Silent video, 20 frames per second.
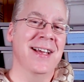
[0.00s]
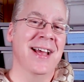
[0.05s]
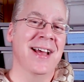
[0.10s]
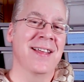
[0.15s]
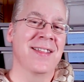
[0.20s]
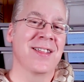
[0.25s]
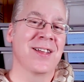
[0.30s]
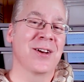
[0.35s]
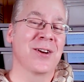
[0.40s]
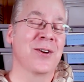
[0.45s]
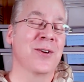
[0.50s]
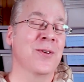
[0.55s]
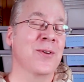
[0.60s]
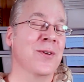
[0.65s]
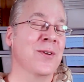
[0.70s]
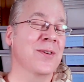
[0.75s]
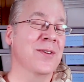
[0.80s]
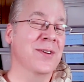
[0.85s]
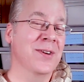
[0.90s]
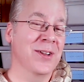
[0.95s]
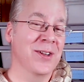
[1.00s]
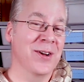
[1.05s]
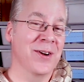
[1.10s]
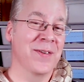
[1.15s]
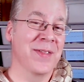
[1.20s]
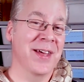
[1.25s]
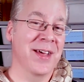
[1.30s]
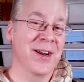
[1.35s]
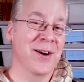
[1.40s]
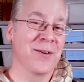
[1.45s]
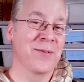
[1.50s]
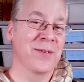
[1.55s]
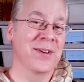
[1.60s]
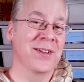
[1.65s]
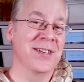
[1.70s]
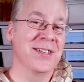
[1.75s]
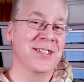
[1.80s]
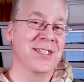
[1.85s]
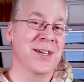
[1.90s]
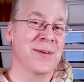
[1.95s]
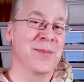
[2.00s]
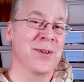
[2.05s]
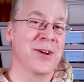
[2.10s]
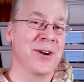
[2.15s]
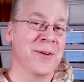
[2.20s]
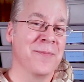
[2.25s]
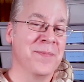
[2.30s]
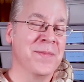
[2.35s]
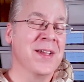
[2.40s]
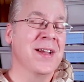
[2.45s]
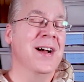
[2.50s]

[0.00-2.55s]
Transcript: and the coral glow that are really similar.